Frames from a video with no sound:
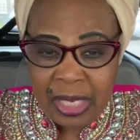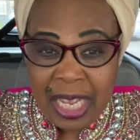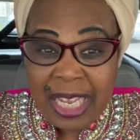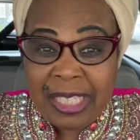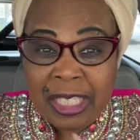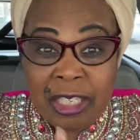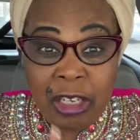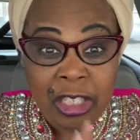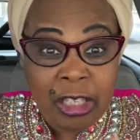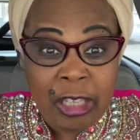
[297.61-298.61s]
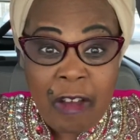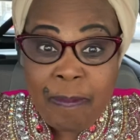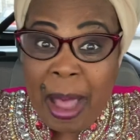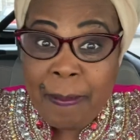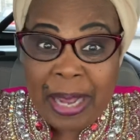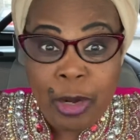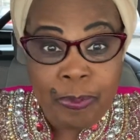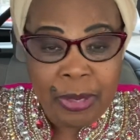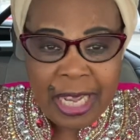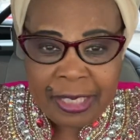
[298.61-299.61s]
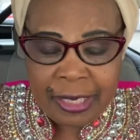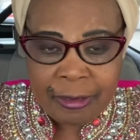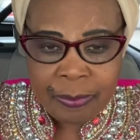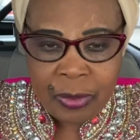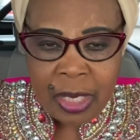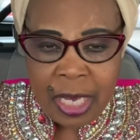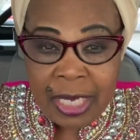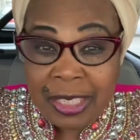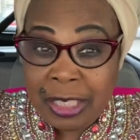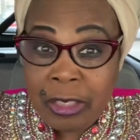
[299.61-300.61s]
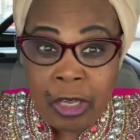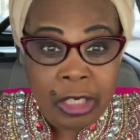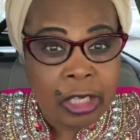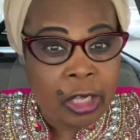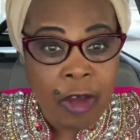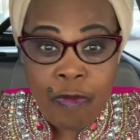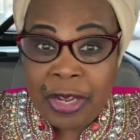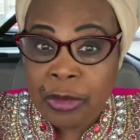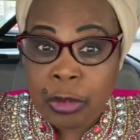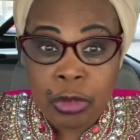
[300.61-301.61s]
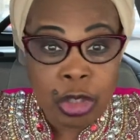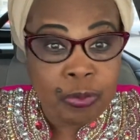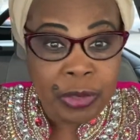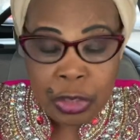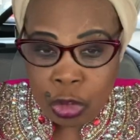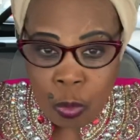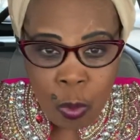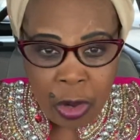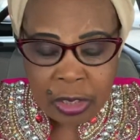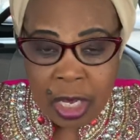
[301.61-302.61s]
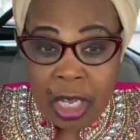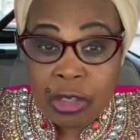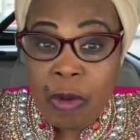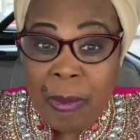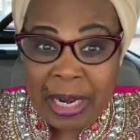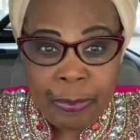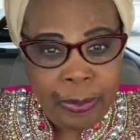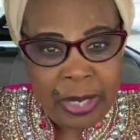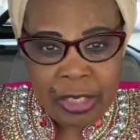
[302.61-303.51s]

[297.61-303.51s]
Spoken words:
It is not love by manipulating. It is not love when you use spiritual word to manipulate